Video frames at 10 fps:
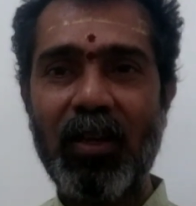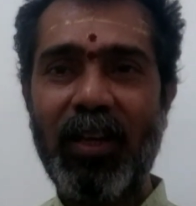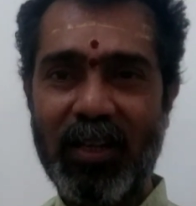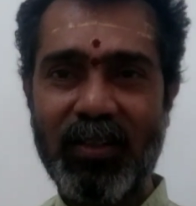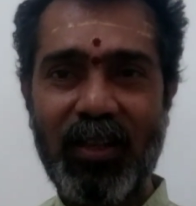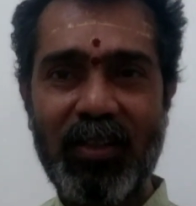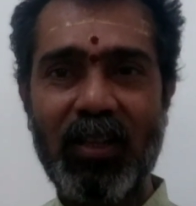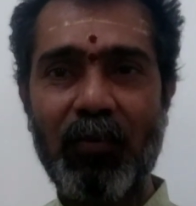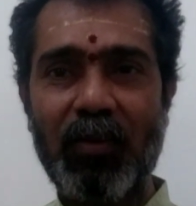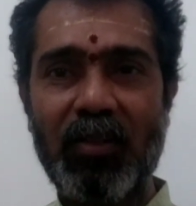
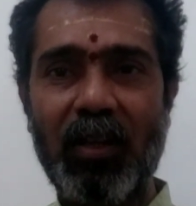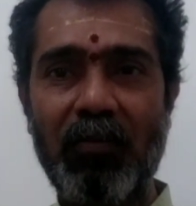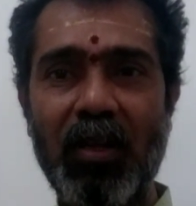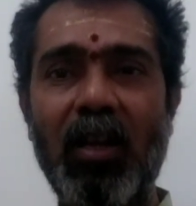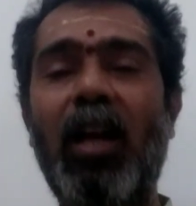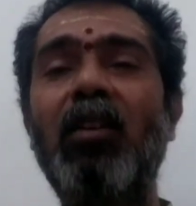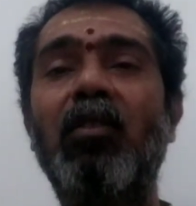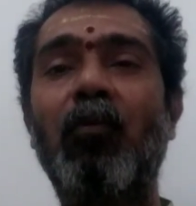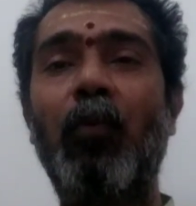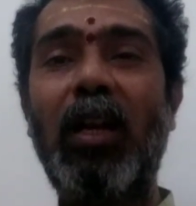energizing ourselves, and
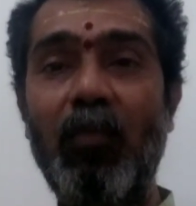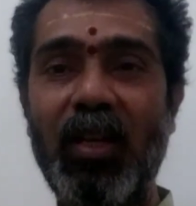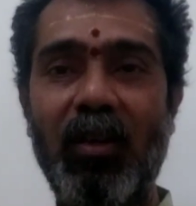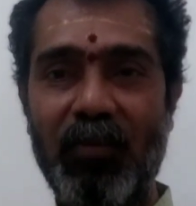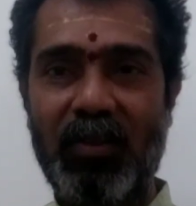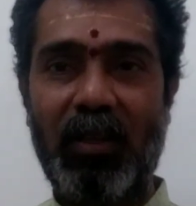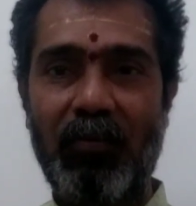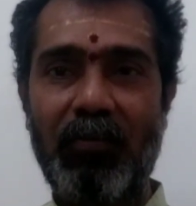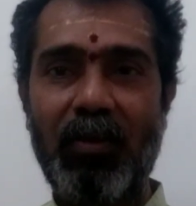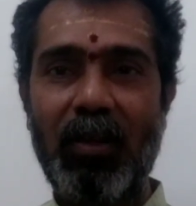the well-being of ourselves.